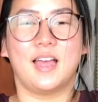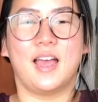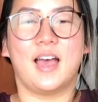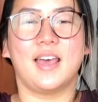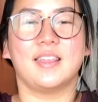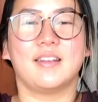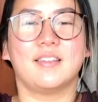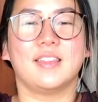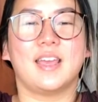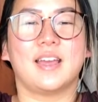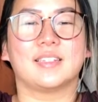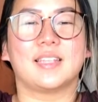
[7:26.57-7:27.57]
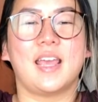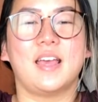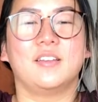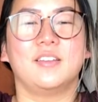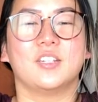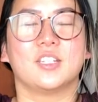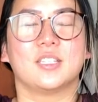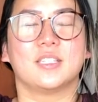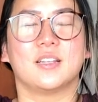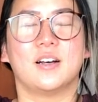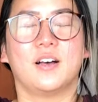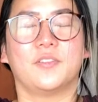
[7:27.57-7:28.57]
And then on the exhale, you just
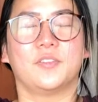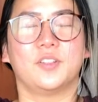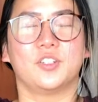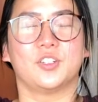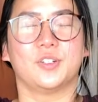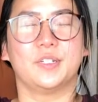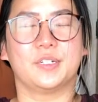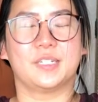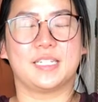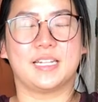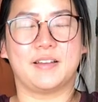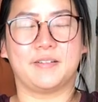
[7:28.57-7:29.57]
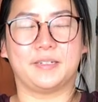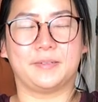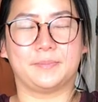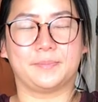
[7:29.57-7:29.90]
soften the shoulders down.